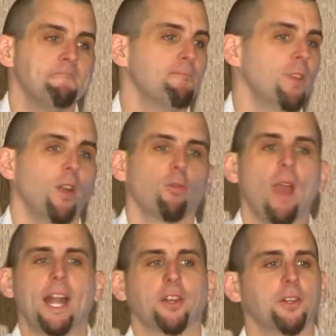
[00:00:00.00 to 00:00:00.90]

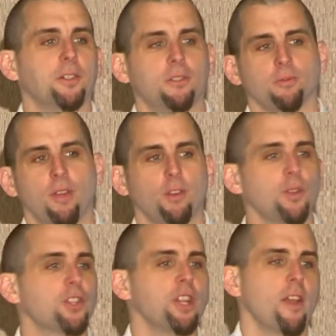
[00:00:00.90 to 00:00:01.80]
radical
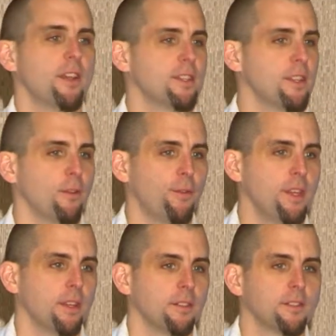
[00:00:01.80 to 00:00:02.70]
revolutionaries in their
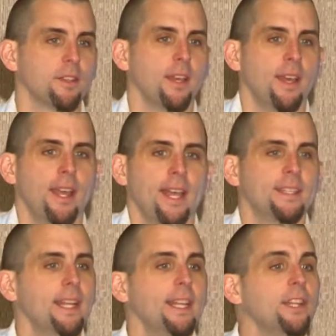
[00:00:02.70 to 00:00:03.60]
fields, is
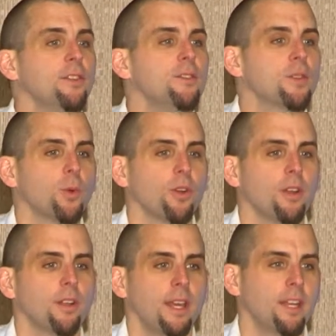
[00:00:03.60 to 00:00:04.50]
they didn't use the
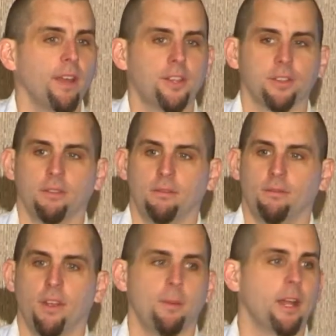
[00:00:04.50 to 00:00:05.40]
word innovation
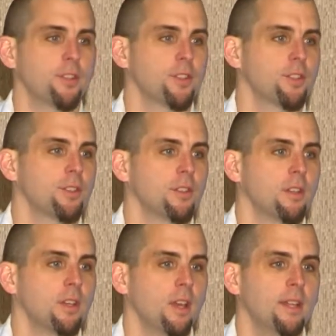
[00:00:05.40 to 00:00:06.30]
very much.
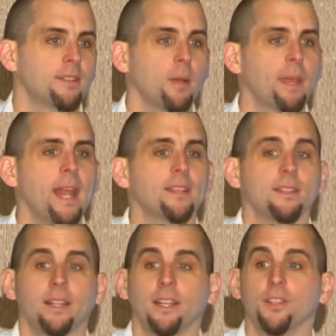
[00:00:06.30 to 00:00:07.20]
In some cases,
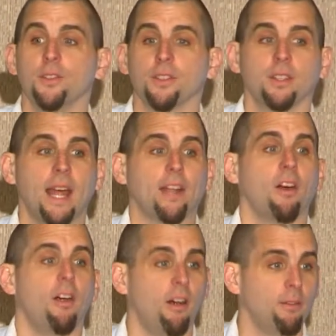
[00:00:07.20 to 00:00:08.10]
they didn't use it at
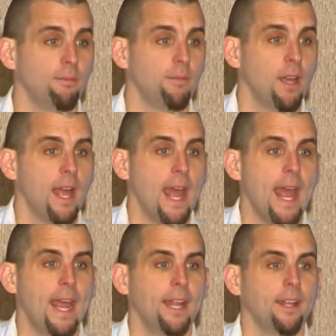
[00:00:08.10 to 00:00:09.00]
all.
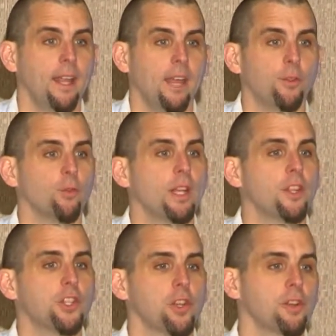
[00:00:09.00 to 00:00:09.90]
And if you read the
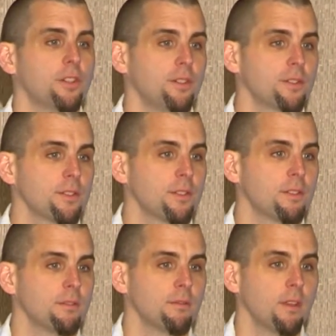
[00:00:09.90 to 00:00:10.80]
journals
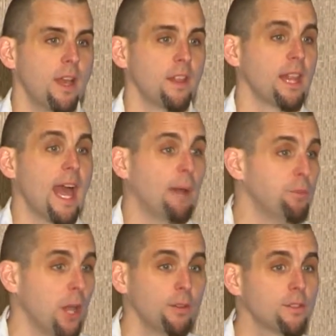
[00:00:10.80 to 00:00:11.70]
and the lab
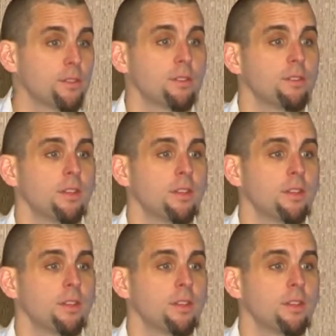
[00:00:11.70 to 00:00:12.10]
notes